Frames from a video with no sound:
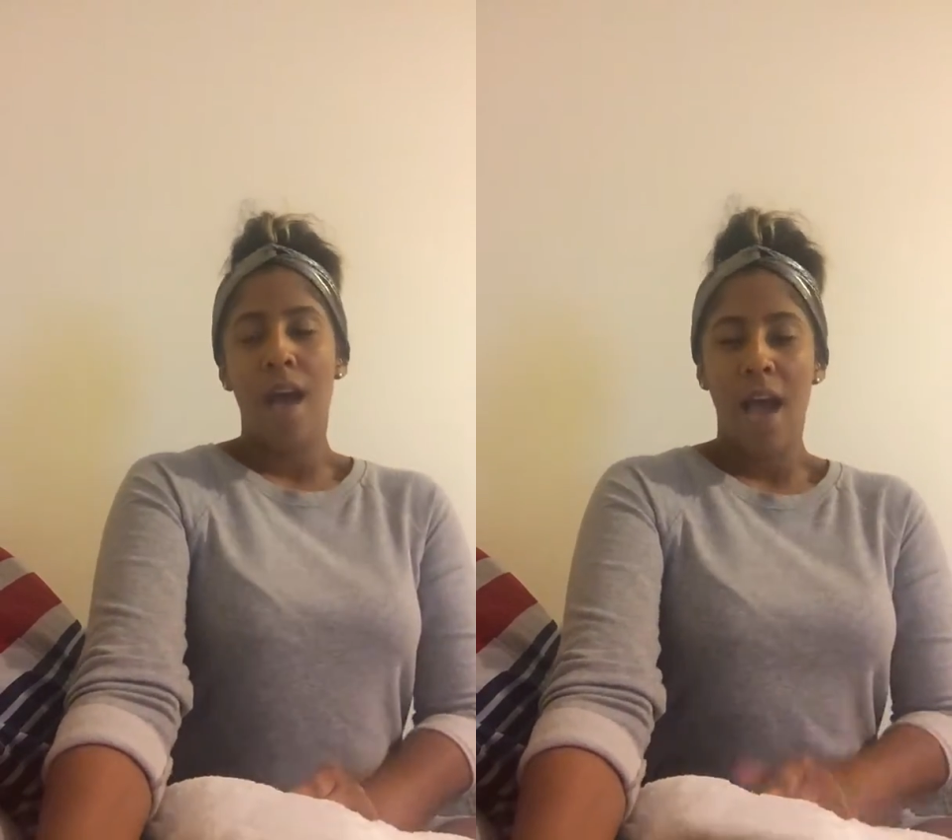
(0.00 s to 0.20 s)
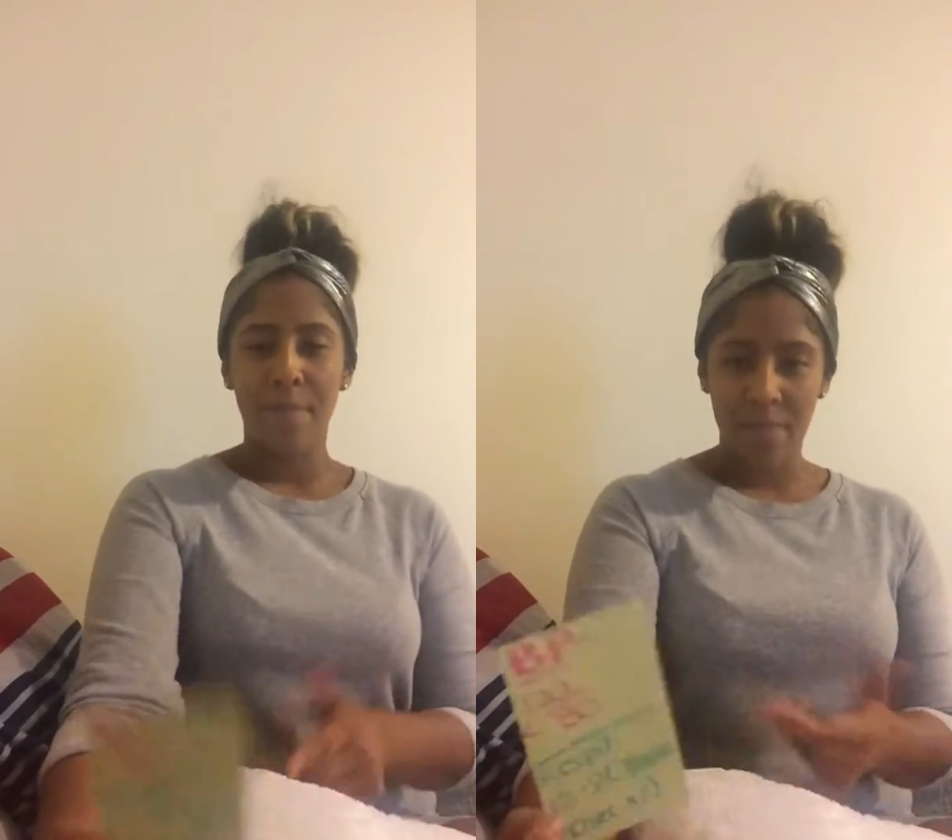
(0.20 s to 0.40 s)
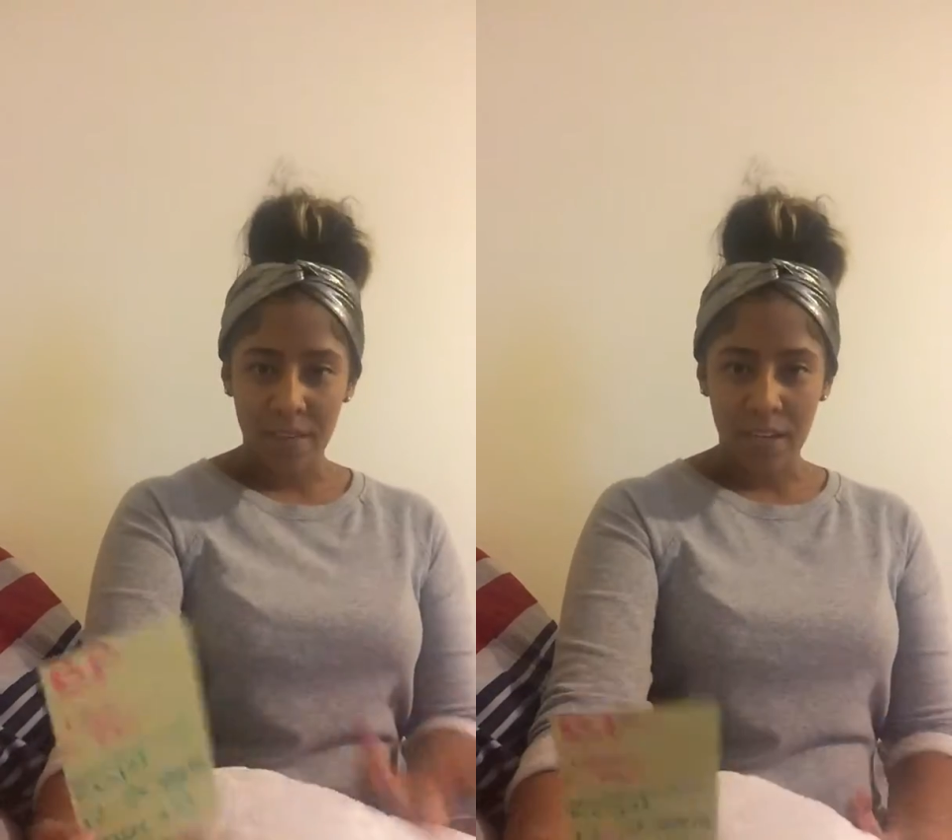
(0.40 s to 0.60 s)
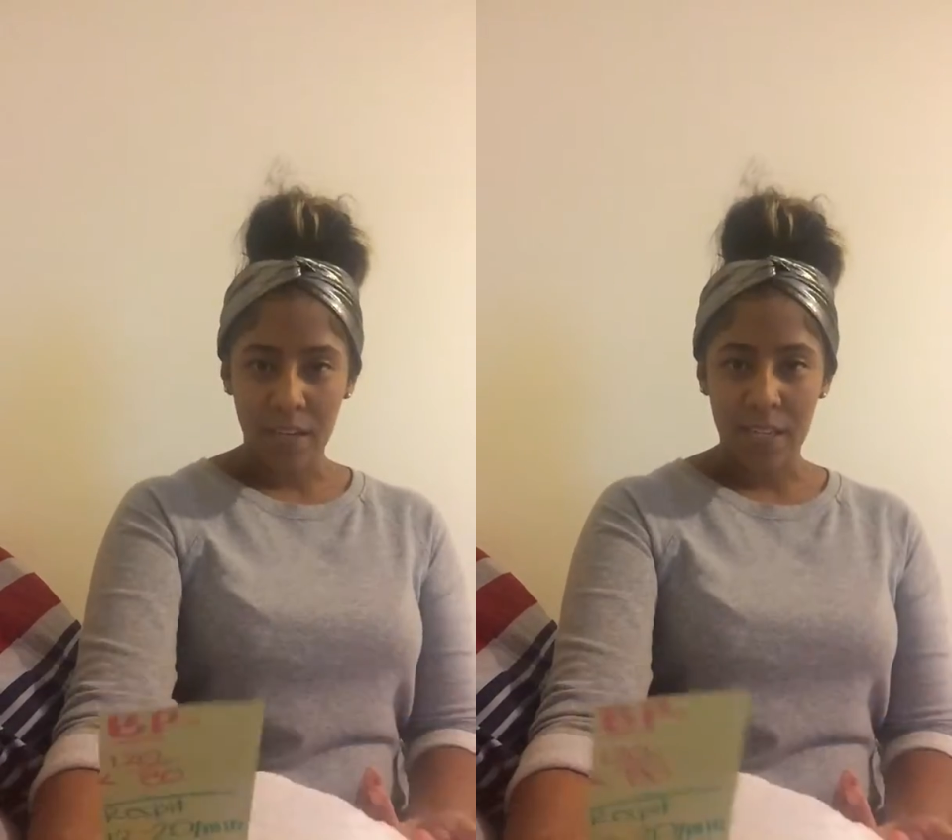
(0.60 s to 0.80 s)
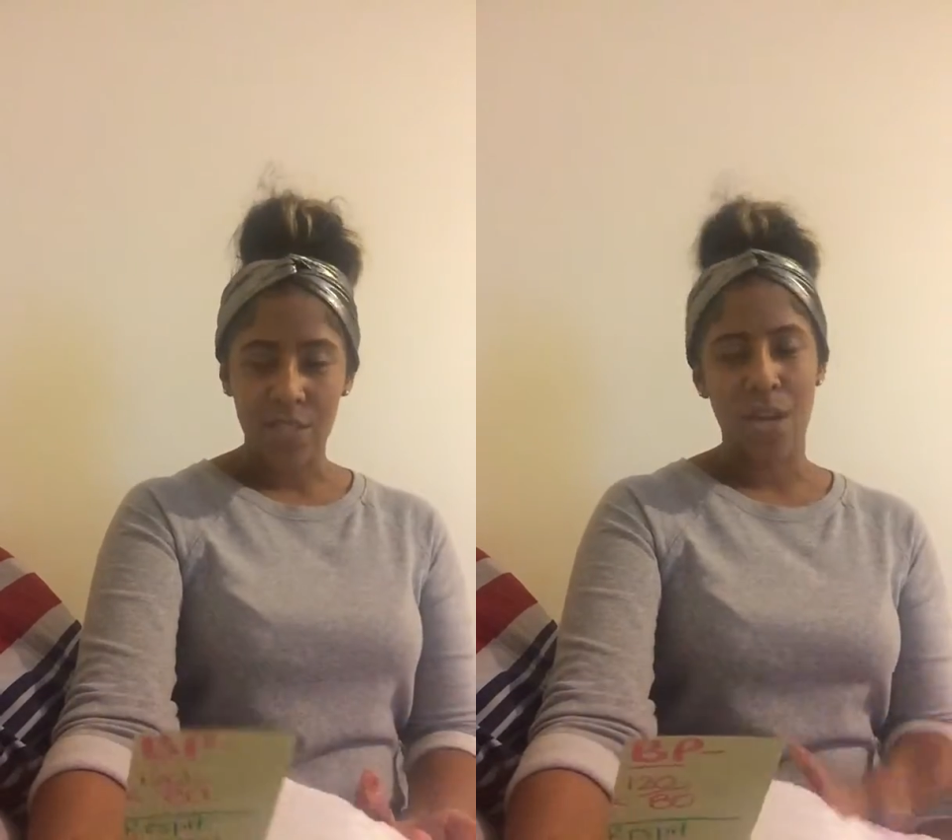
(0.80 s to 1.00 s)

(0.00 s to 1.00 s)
hyperventilate